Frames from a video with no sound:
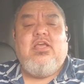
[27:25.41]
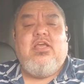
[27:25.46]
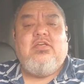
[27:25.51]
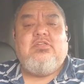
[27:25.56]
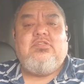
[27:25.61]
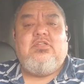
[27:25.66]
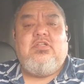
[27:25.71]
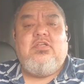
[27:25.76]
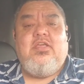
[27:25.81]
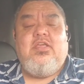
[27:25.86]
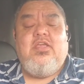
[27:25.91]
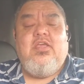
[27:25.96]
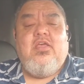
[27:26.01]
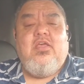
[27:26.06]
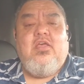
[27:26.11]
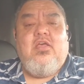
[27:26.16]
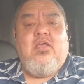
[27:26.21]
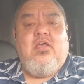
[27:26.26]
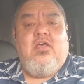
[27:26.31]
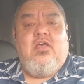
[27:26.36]
actually
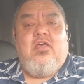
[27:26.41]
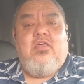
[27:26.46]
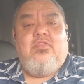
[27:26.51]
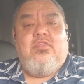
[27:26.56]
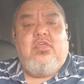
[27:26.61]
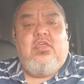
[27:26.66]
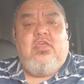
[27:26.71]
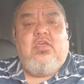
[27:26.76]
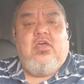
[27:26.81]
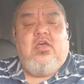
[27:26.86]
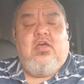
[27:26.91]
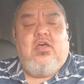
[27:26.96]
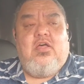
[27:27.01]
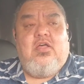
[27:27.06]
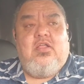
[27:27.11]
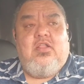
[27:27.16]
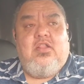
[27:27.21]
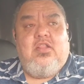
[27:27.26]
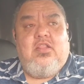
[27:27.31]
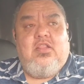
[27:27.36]
the
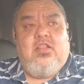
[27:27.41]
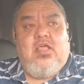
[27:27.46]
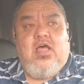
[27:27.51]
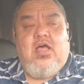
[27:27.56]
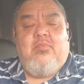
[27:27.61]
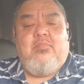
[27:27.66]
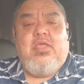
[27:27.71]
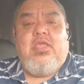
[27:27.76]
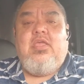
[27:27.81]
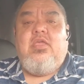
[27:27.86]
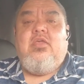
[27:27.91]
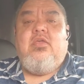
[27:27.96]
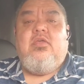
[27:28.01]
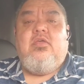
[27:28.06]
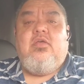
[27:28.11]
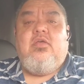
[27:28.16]
Lamy